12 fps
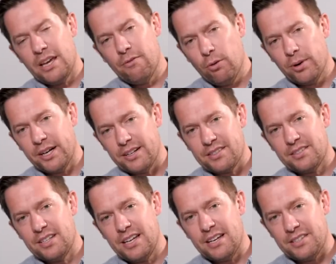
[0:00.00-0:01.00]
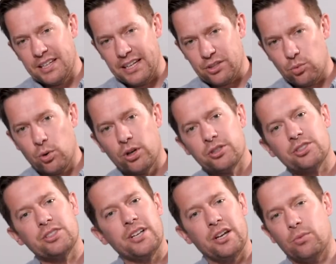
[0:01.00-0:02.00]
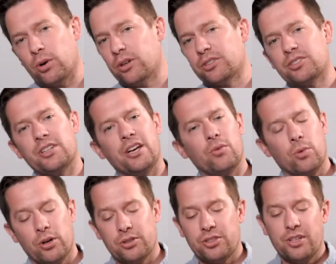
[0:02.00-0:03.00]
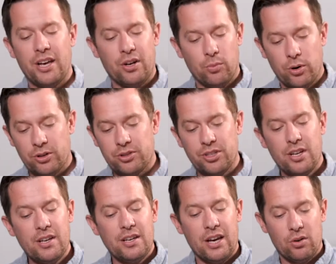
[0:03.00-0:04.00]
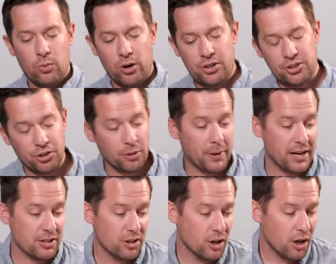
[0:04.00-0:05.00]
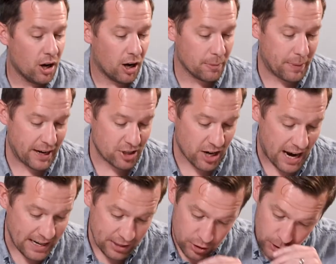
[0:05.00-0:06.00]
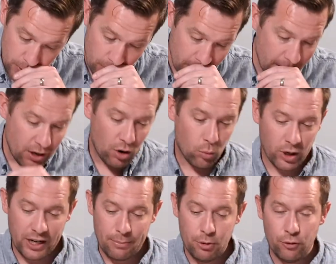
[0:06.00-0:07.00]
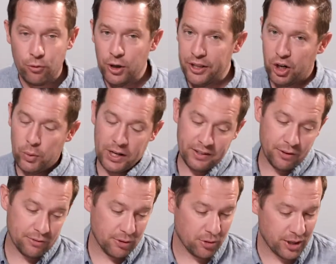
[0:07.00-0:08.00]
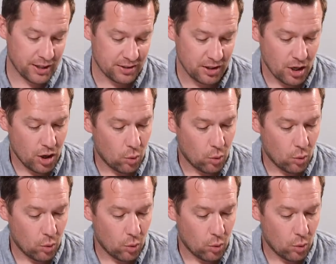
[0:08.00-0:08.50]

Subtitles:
And what we're going to see is it gets worse and worse and worse and worse and worse. Turn the page. On page 82, we're going to move really quickly through this.